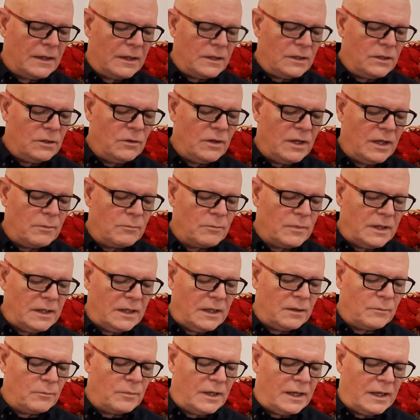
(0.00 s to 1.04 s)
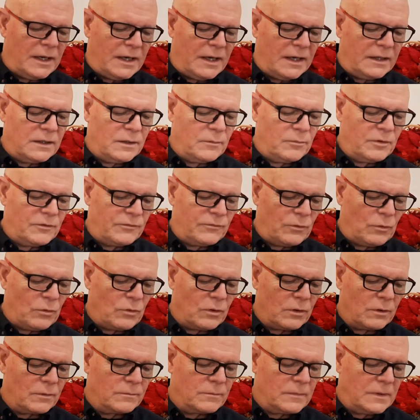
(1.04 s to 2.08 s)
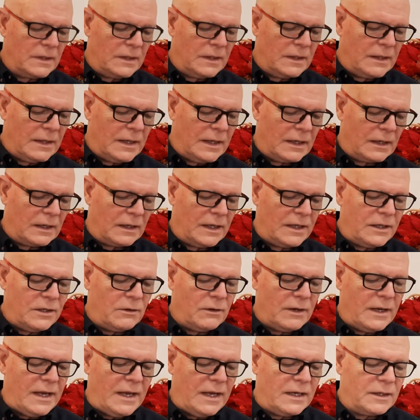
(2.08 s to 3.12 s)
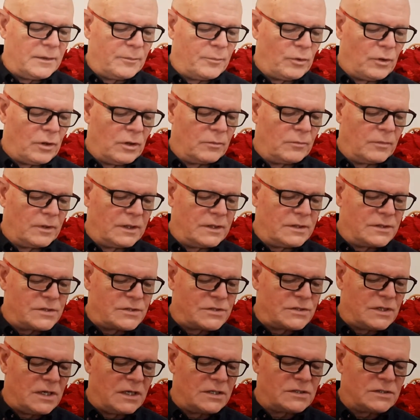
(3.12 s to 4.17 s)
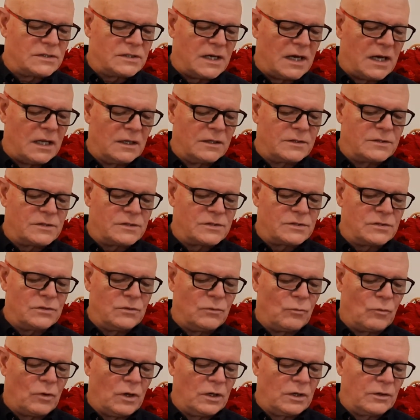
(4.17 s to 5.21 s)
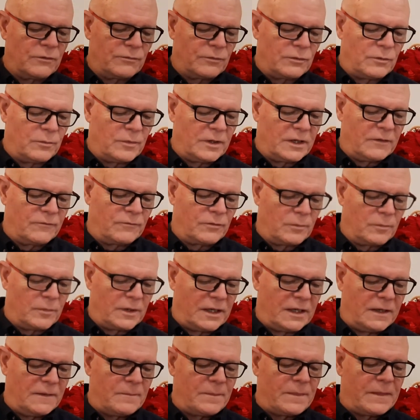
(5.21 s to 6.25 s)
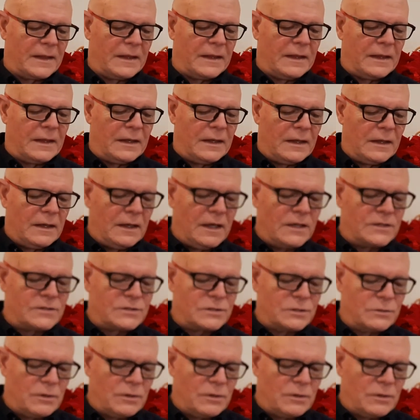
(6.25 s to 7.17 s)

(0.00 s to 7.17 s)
You hem me in behind and before, and lay your hand upon me. Such knowledge is too wonderful for me. It's too